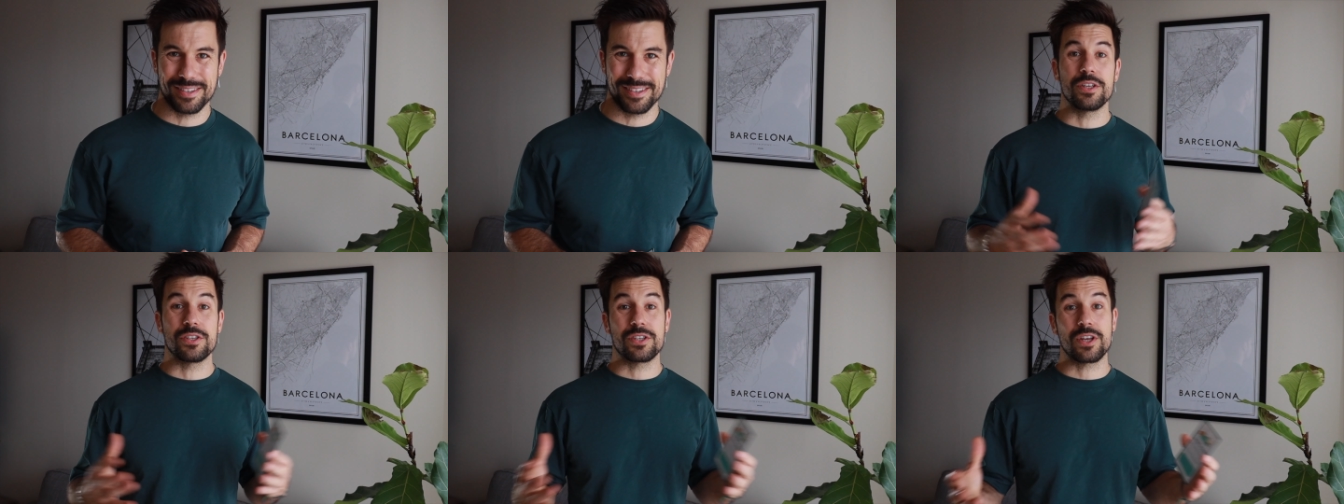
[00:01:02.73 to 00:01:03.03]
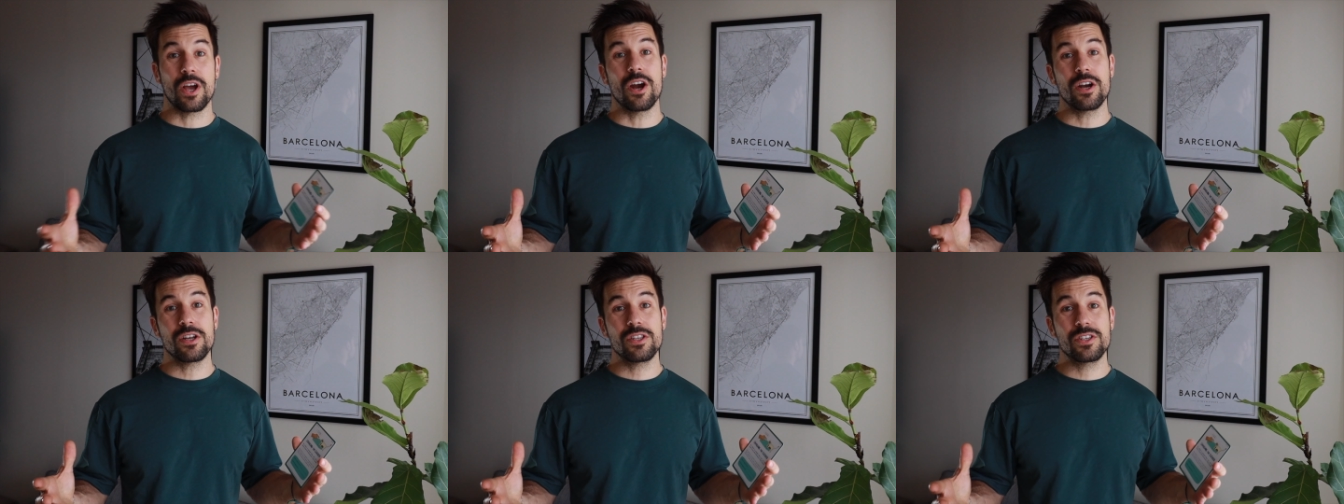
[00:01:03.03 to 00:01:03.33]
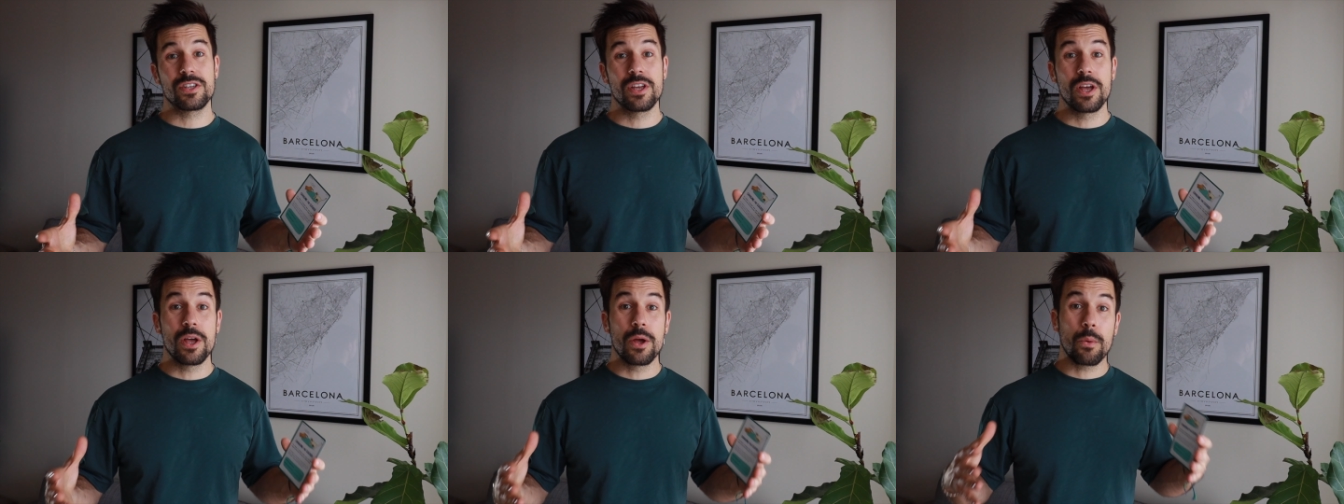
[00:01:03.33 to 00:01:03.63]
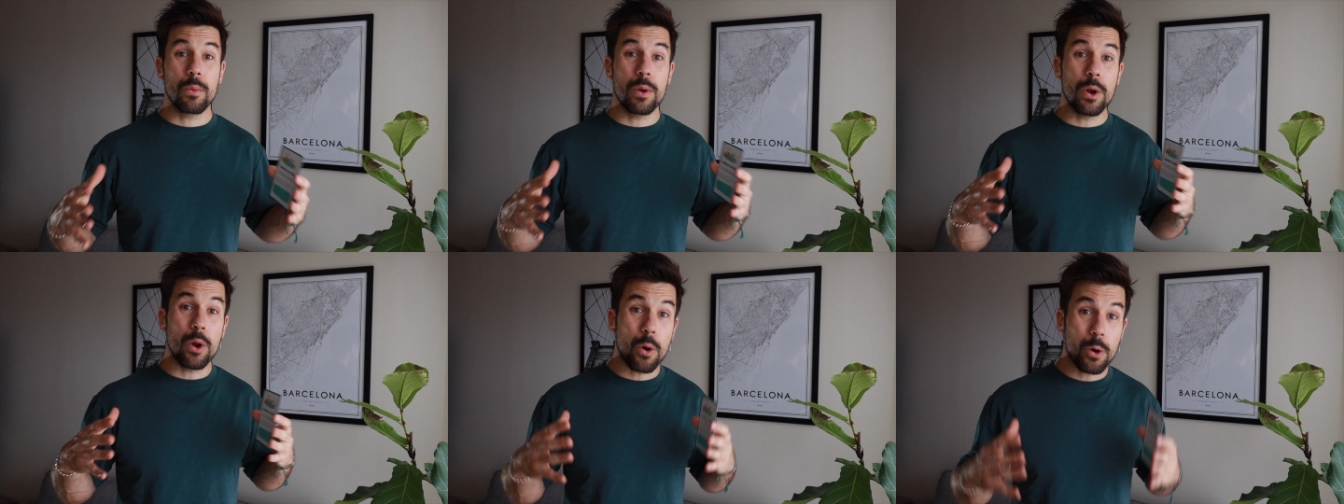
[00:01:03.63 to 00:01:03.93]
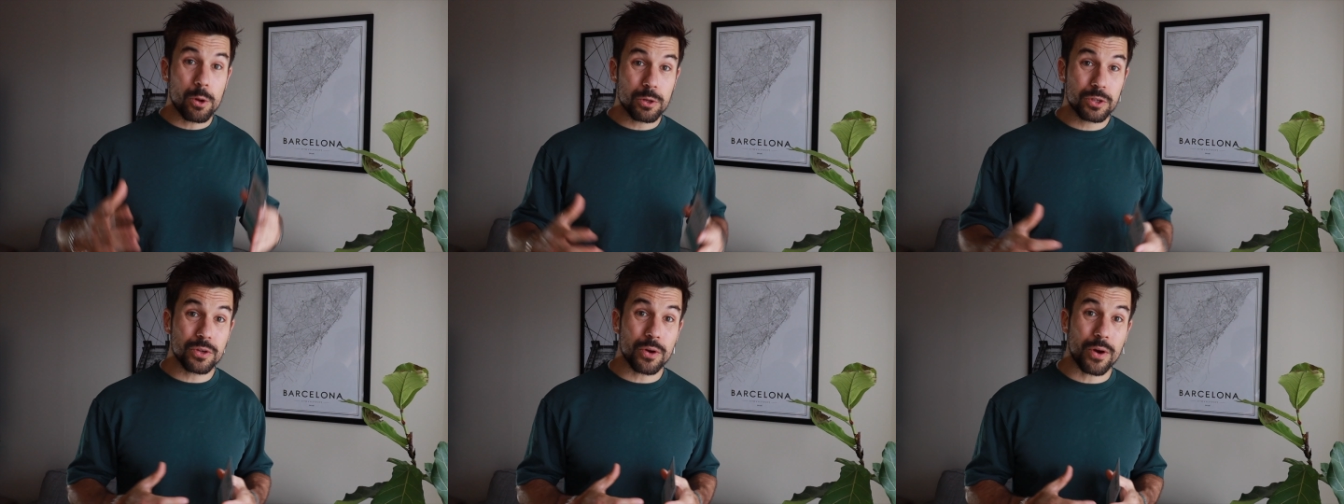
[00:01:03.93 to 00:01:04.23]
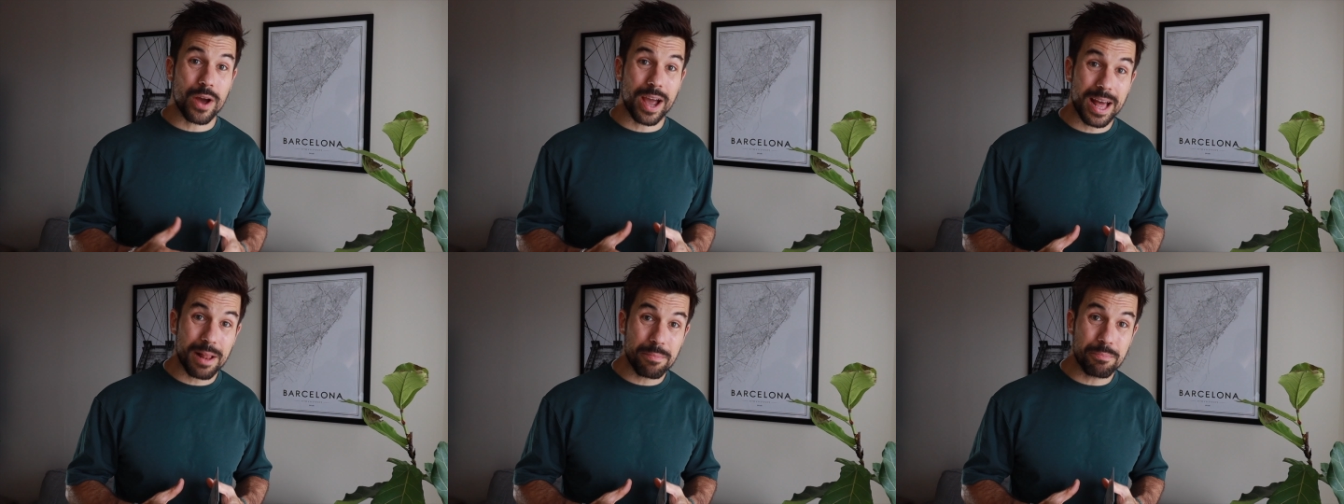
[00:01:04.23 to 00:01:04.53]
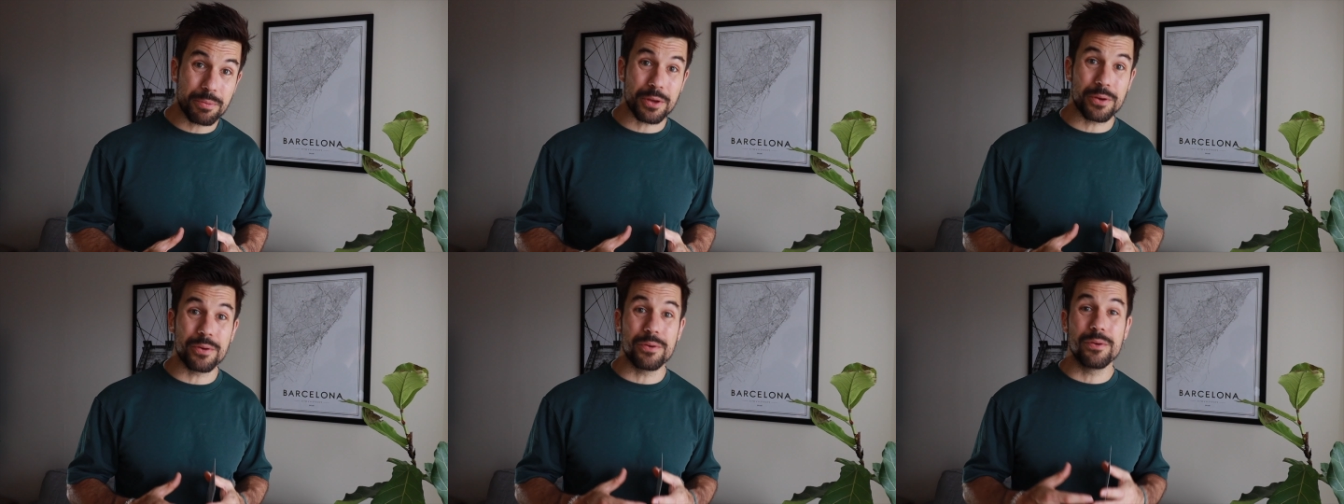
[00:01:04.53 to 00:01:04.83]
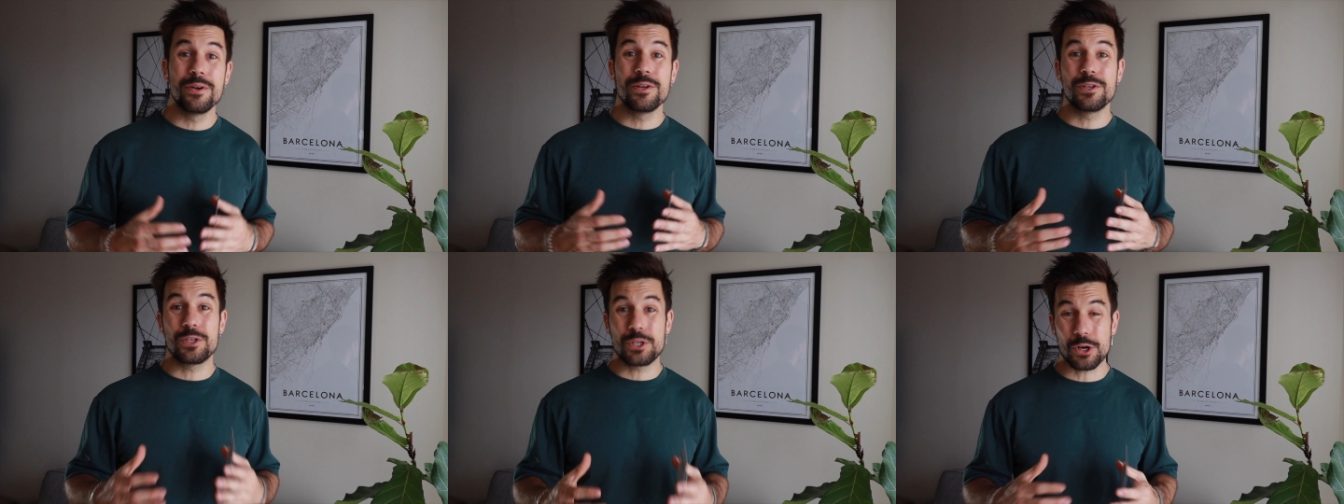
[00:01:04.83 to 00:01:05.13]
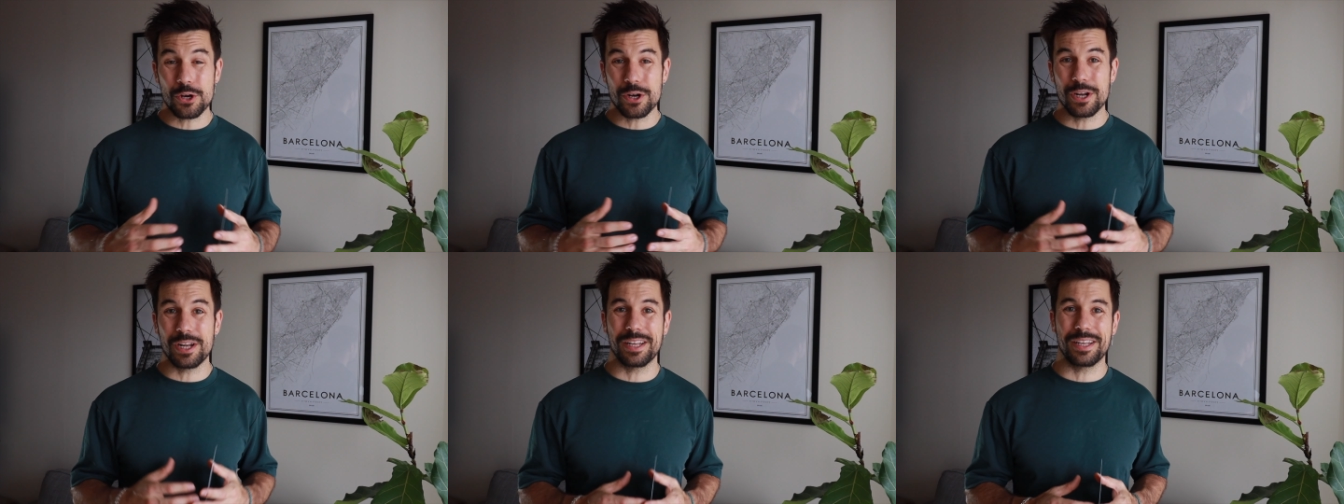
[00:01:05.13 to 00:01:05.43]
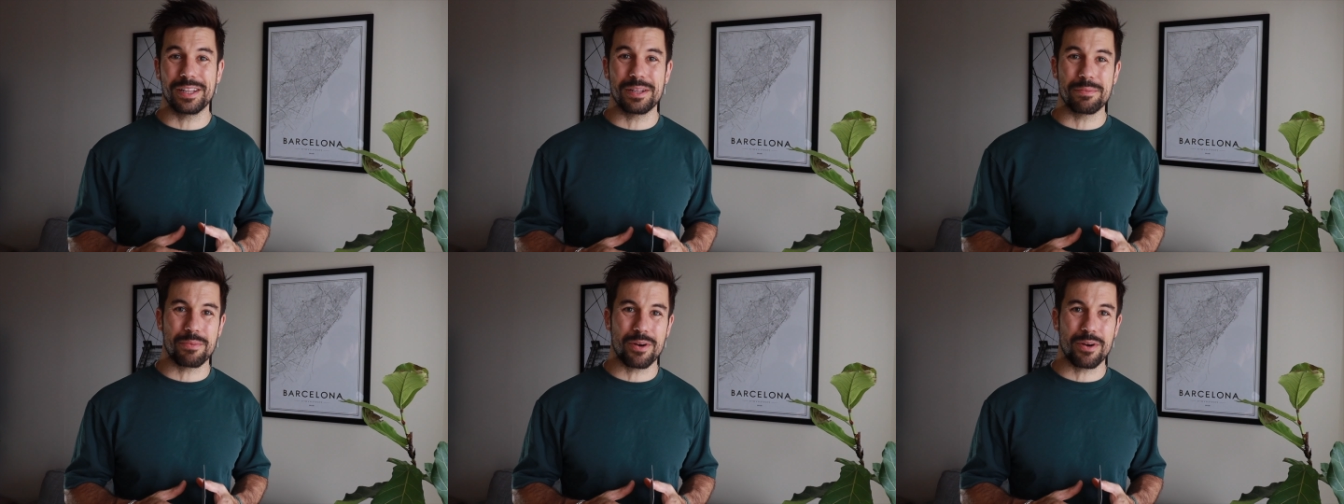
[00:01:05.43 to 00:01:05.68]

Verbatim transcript: These cards will also help you journaling the